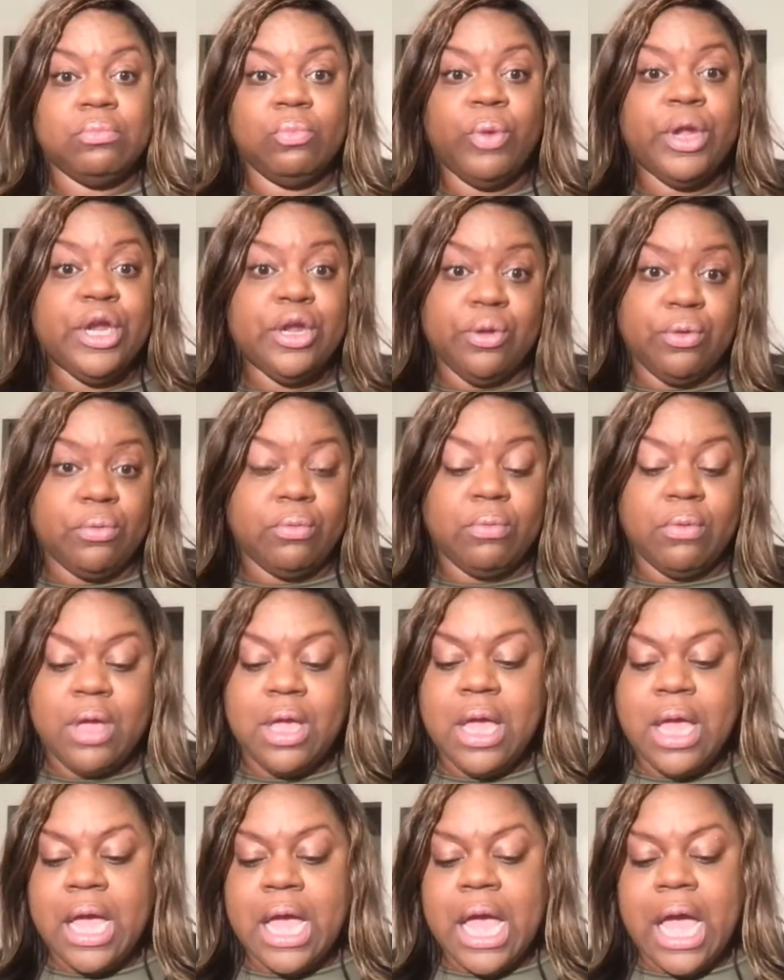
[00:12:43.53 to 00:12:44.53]
We knew.
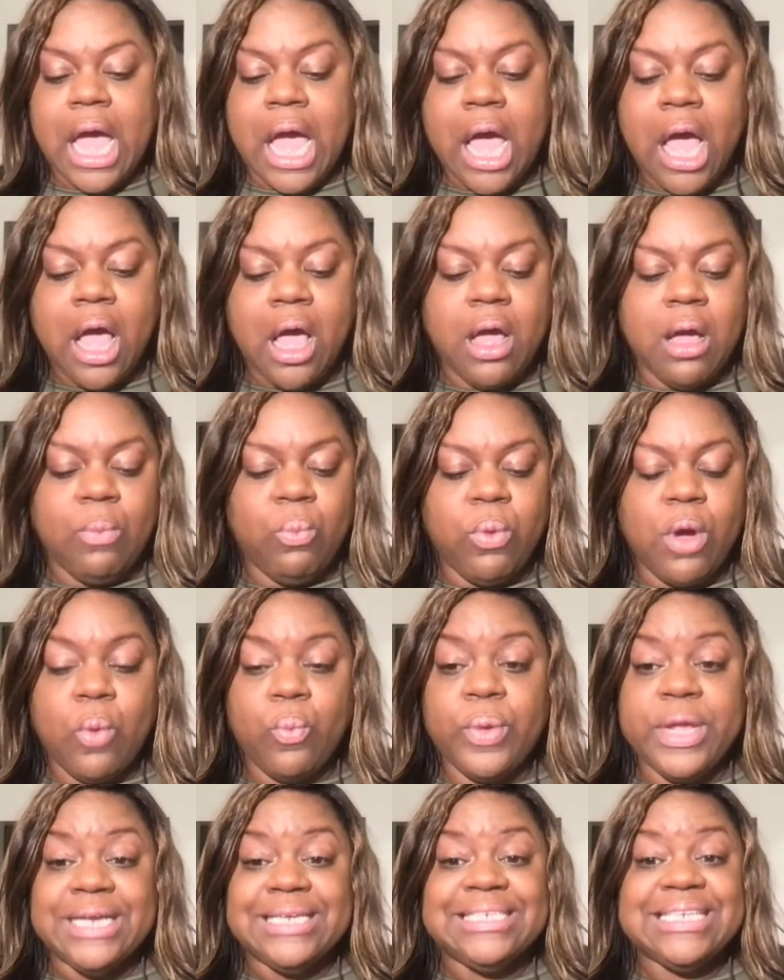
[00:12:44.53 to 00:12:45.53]

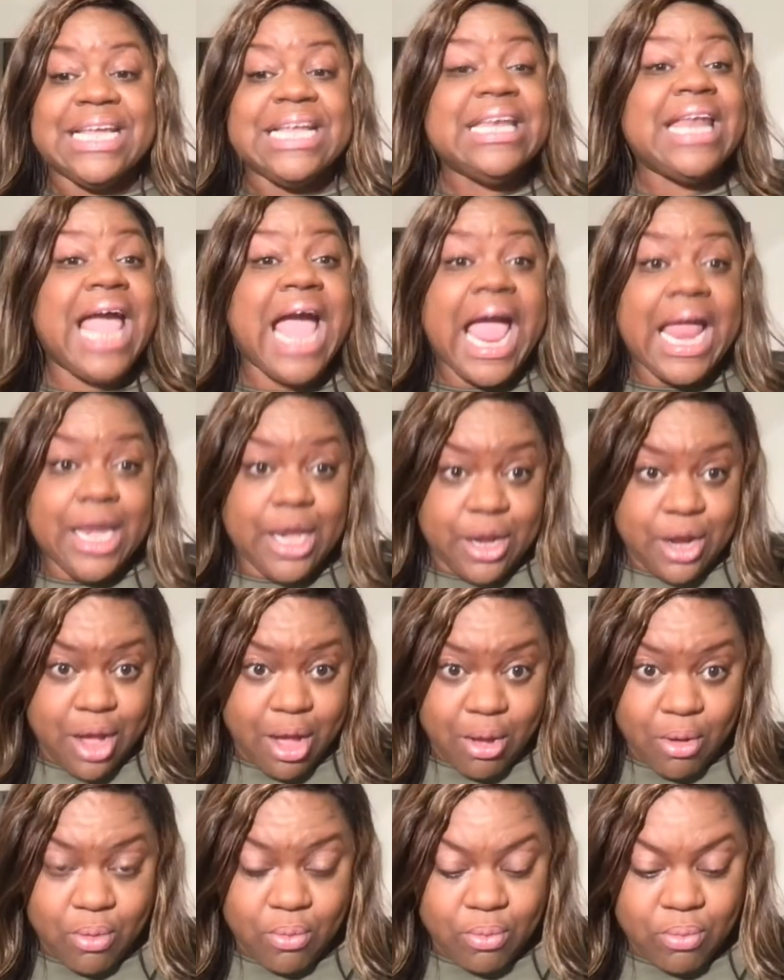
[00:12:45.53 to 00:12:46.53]
What we did not
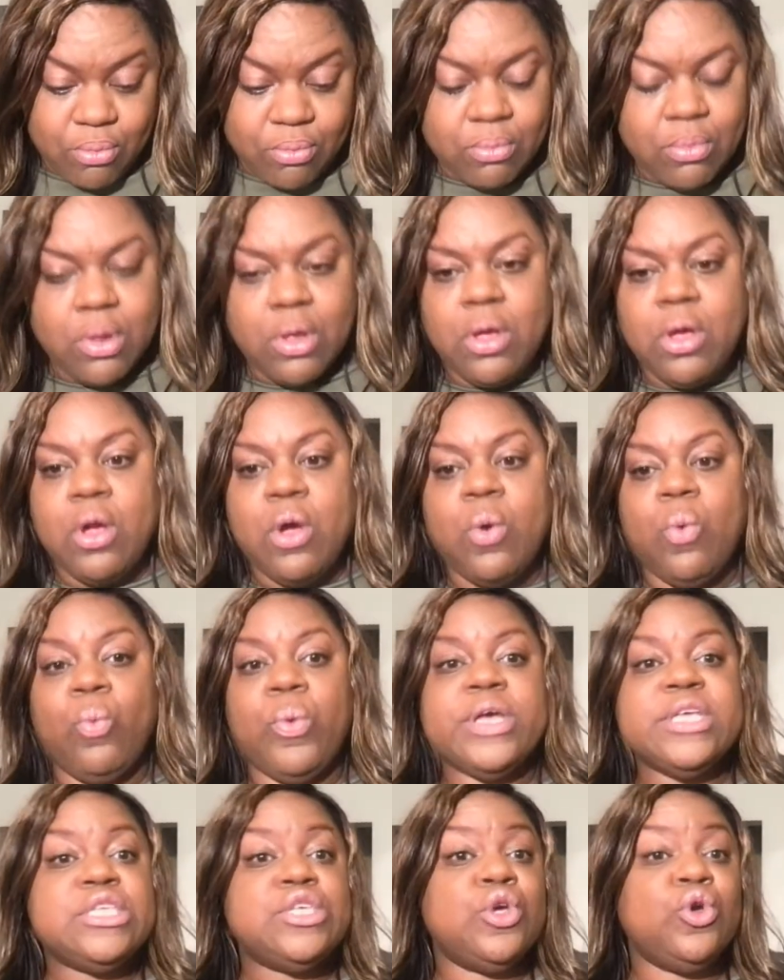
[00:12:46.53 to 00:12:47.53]
know
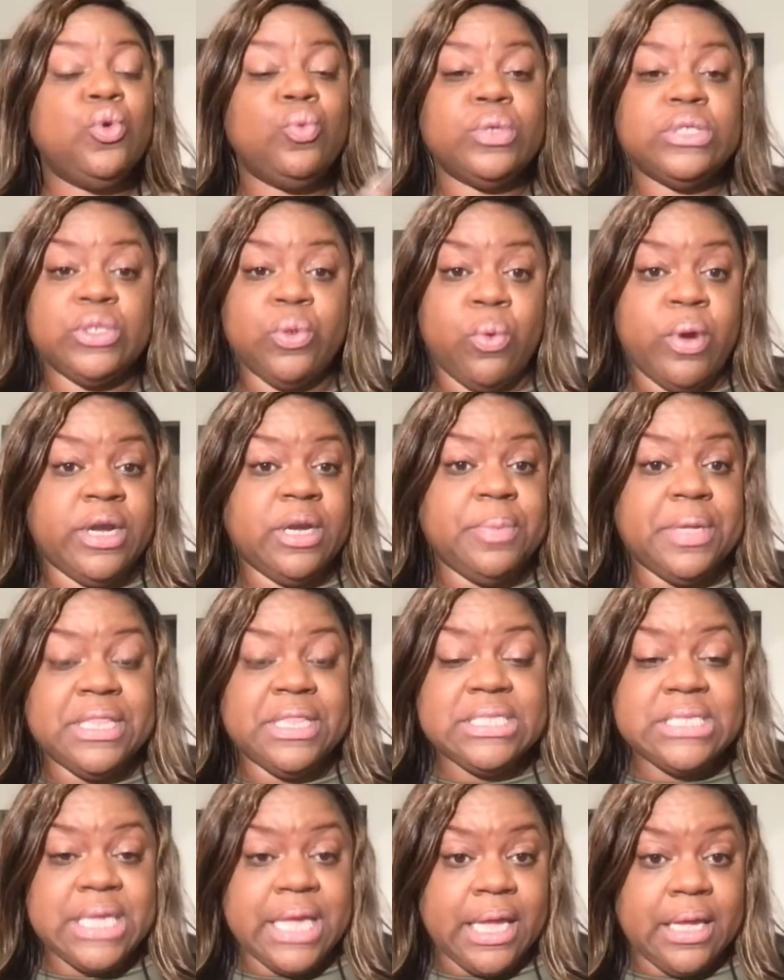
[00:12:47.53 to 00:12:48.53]
was who was going to be
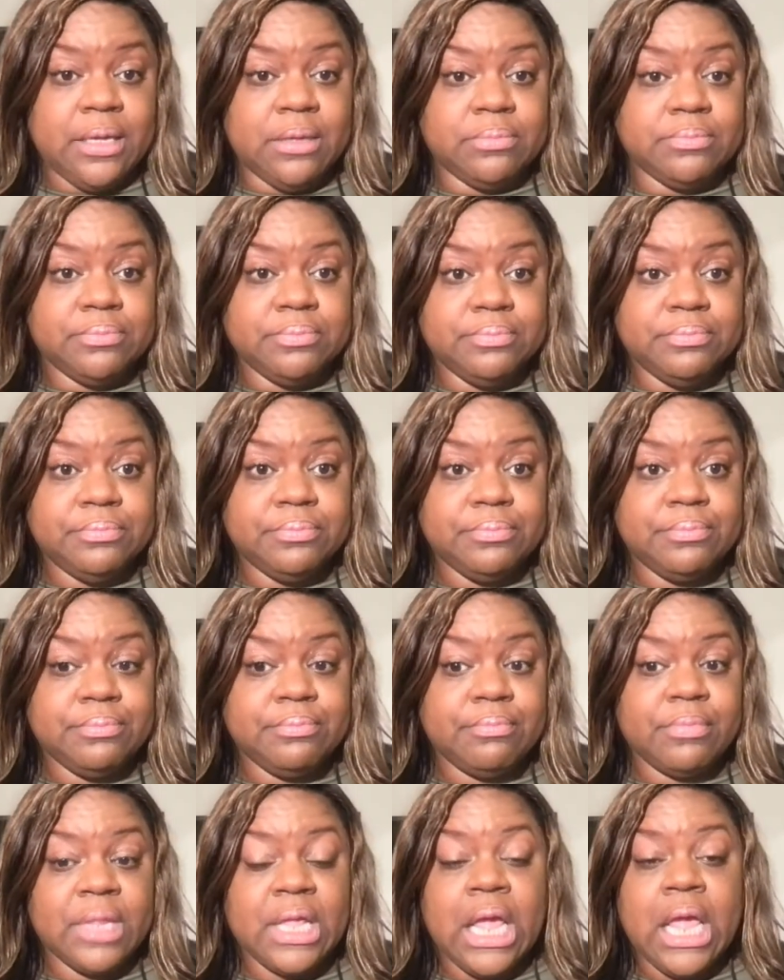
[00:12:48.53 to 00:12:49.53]
the team
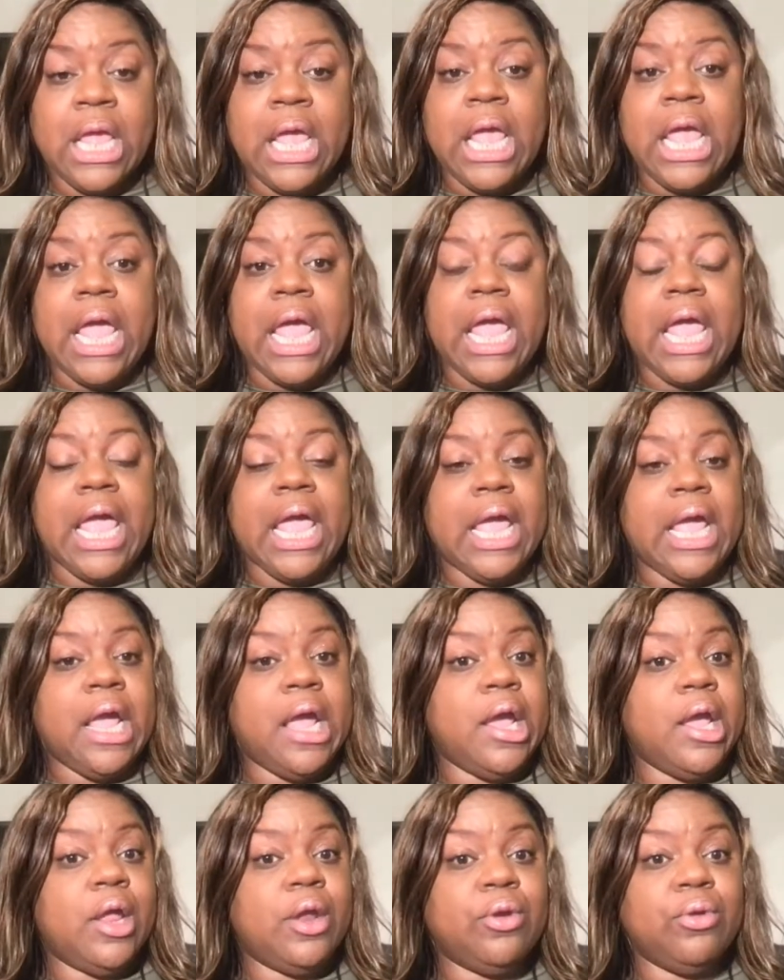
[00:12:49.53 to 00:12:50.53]

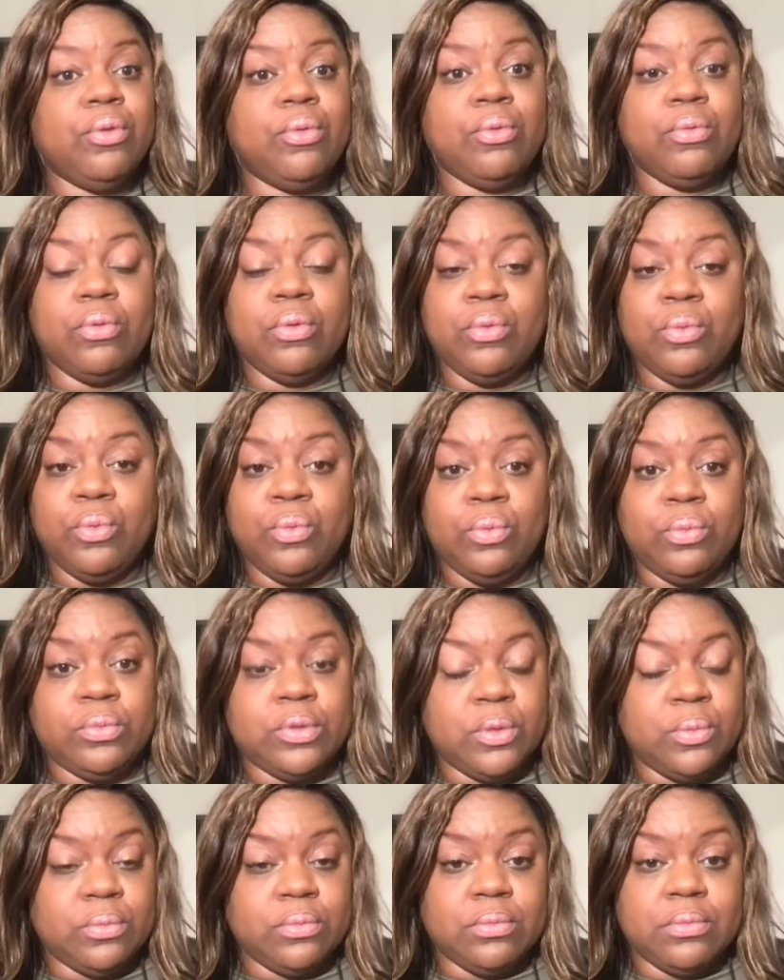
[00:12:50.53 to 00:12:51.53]
and who
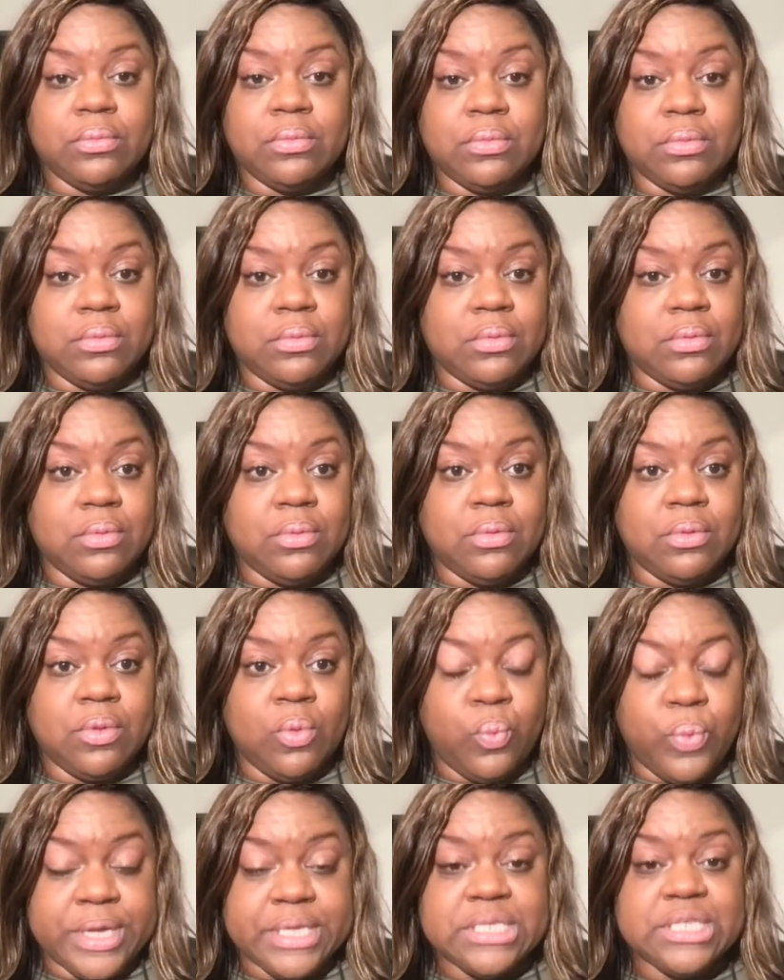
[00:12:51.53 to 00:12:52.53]
the
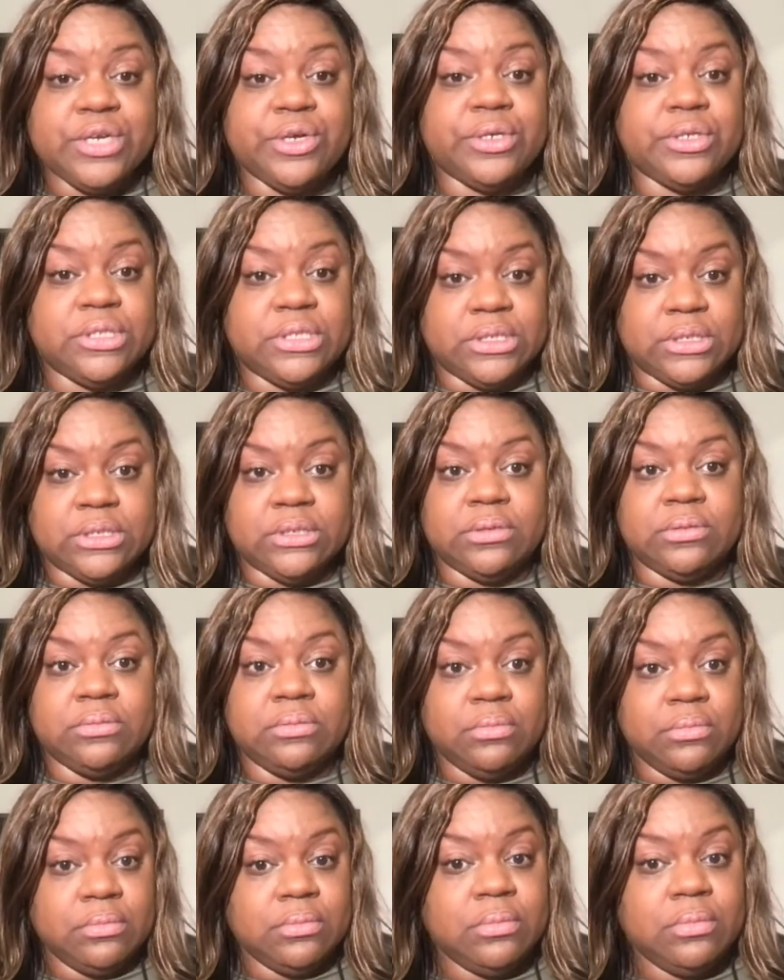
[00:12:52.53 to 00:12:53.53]
Wizards,
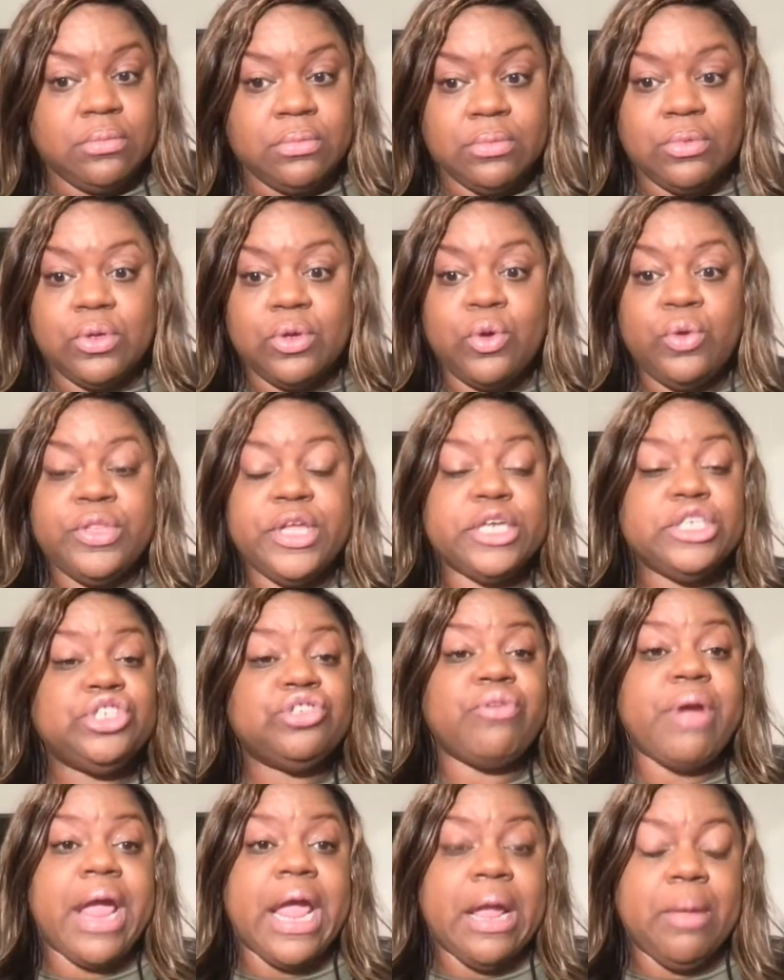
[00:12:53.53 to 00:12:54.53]
who their
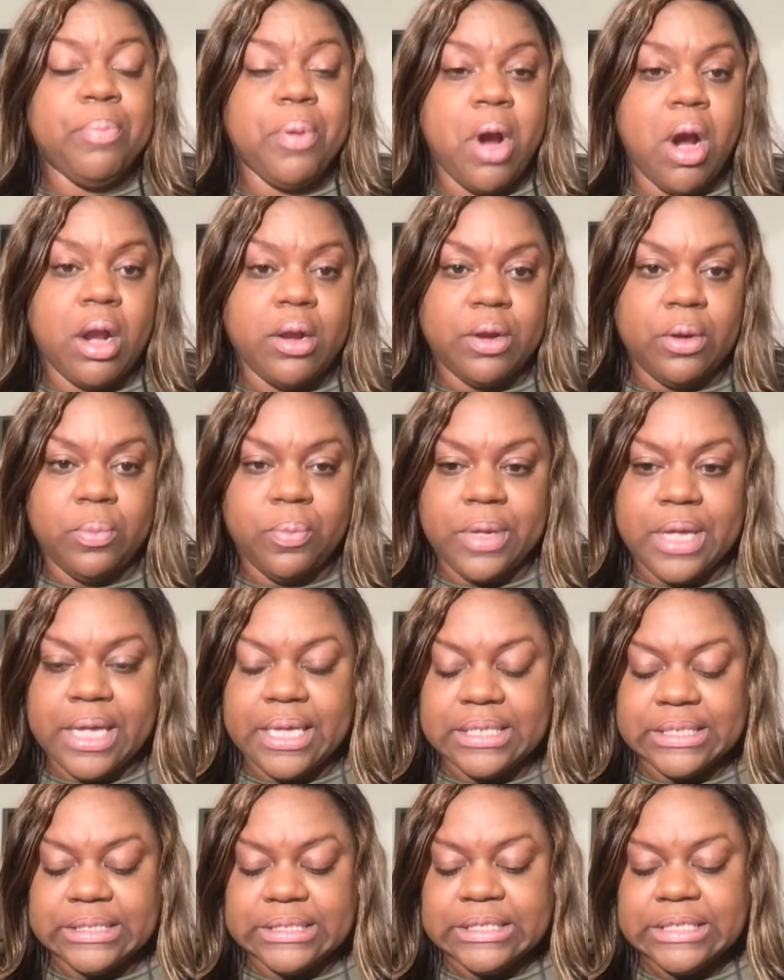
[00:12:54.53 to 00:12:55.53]
trade partner
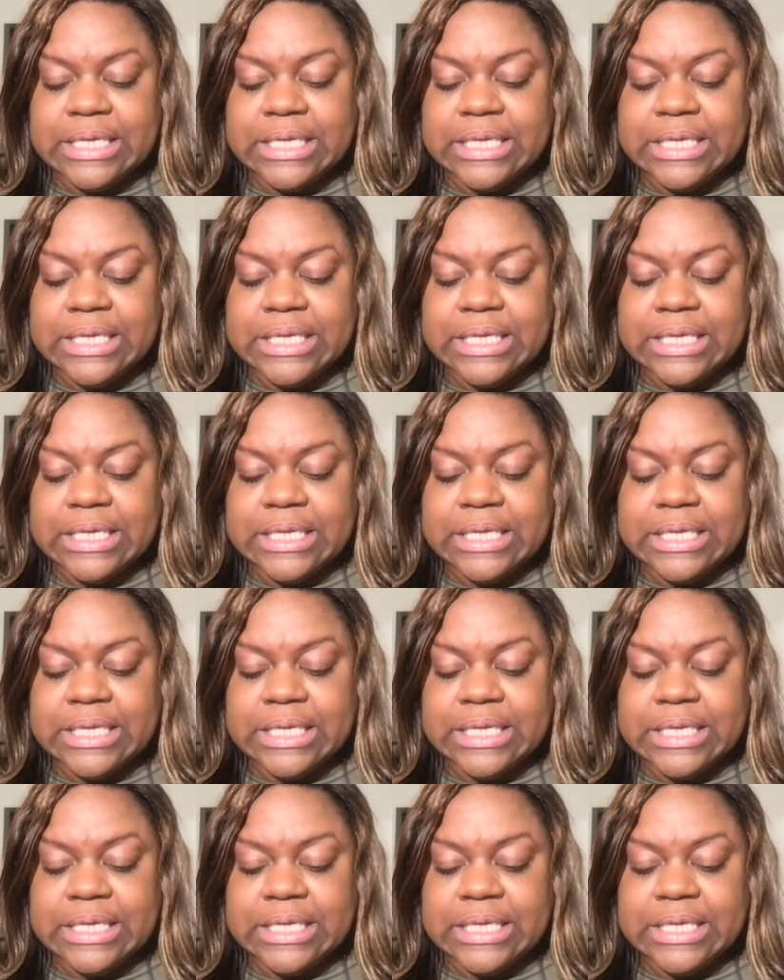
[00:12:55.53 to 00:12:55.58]
was.